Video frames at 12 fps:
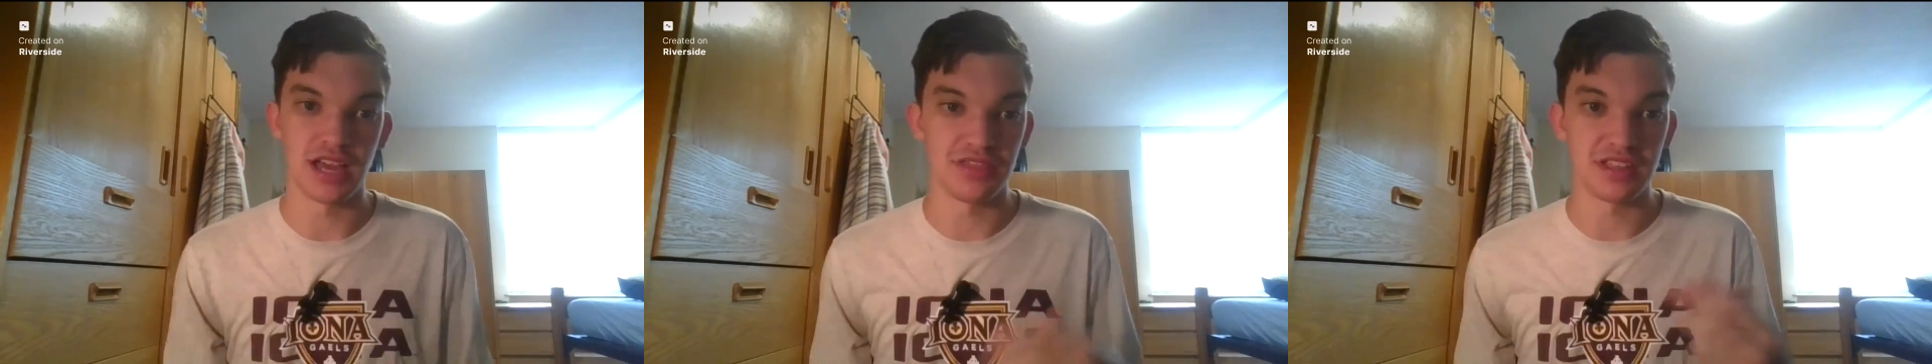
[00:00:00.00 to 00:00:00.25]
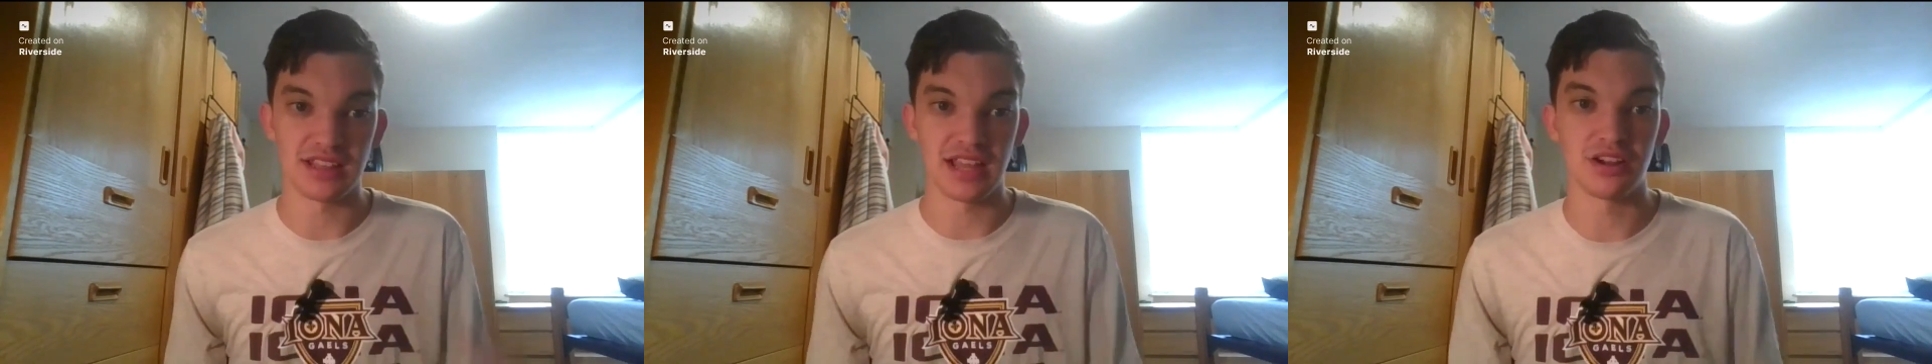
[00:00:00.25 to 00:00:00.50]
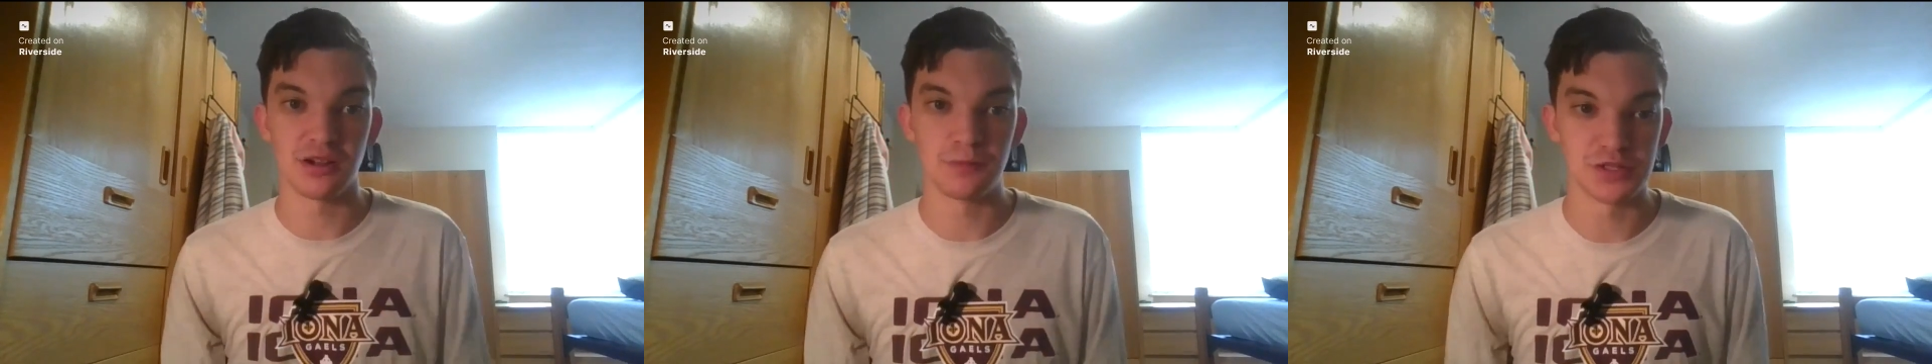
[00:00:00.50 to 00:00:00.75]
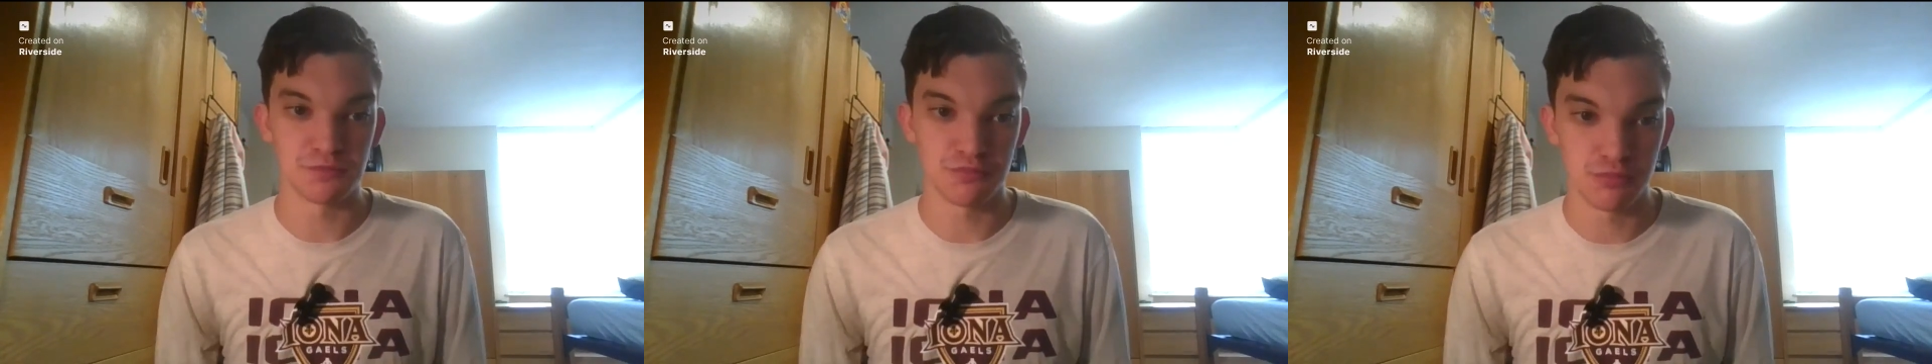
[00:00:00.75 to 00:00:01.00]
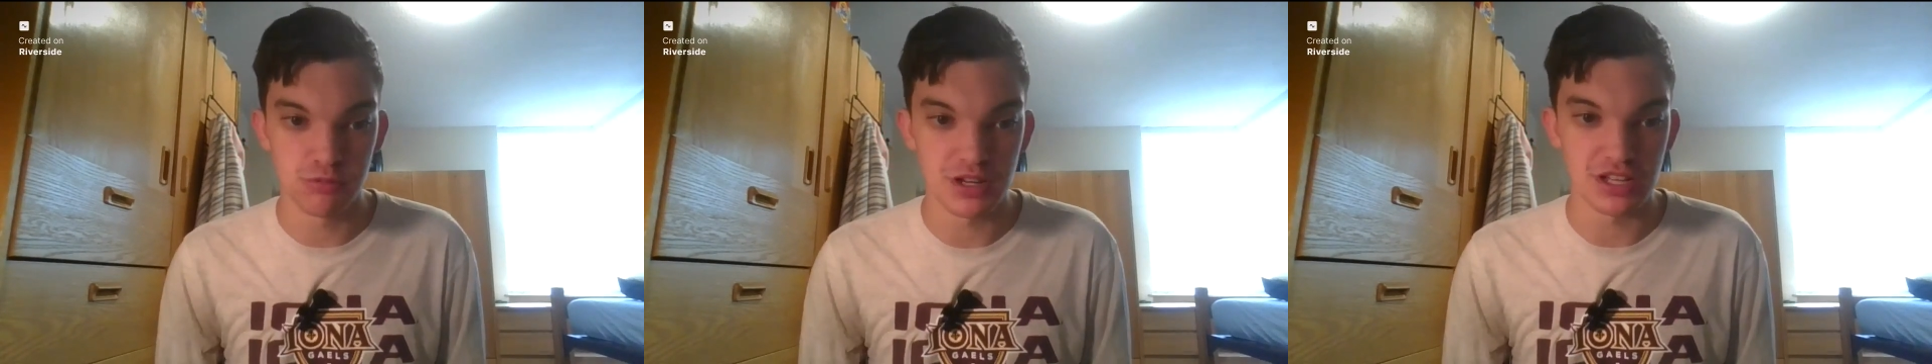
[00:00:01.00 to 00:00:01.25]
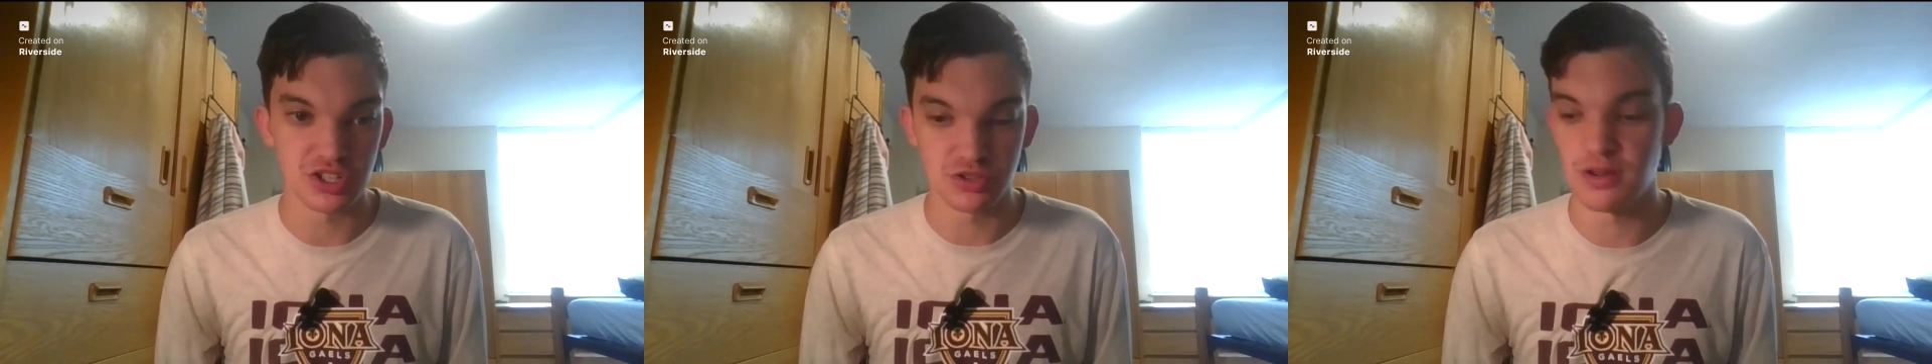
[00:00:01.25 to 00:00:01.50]
I think that group is
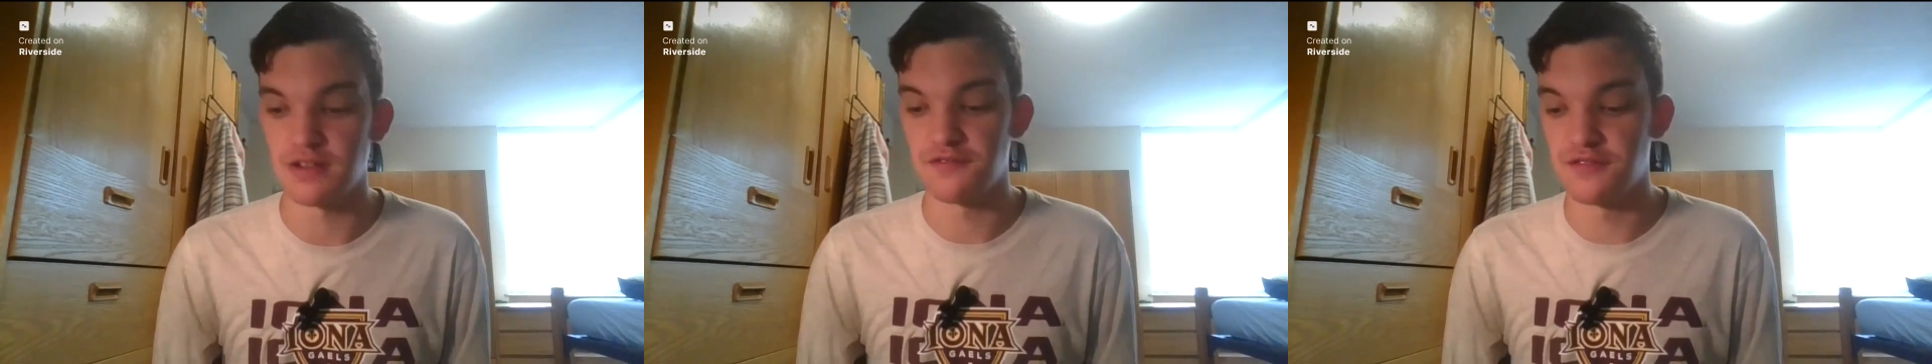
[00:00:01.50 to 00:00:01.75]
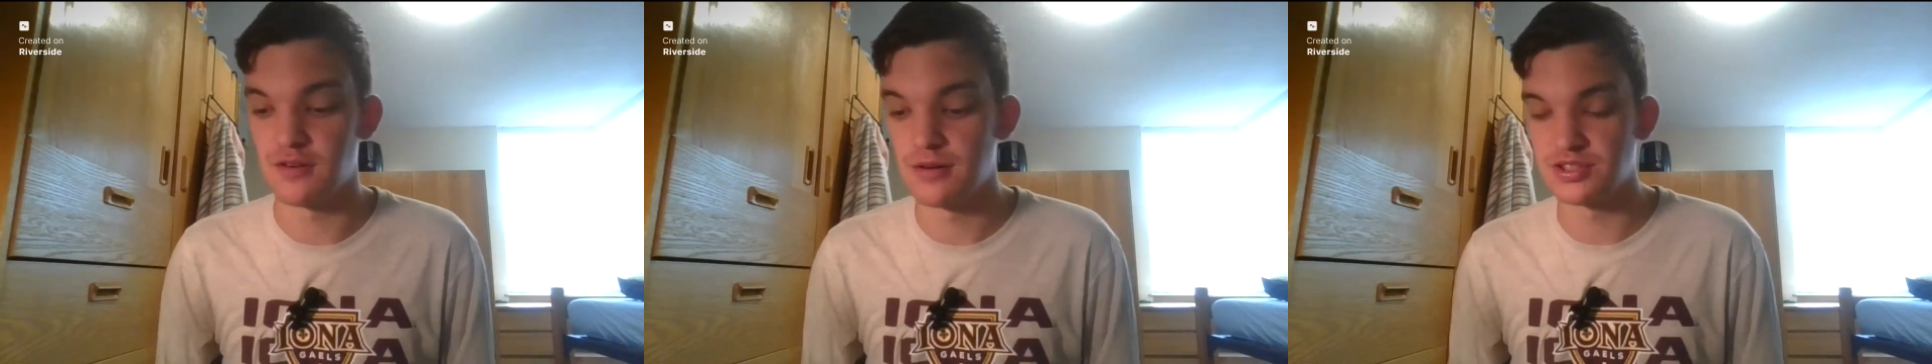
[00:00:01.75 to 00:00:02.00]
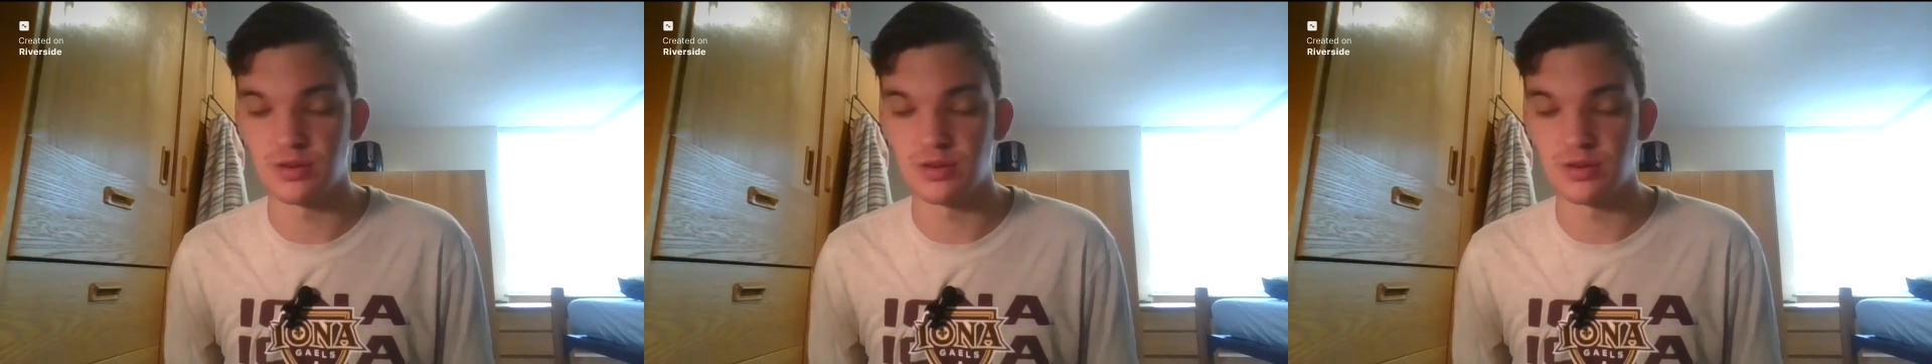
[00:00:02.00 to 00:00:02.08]
pretty straightforward.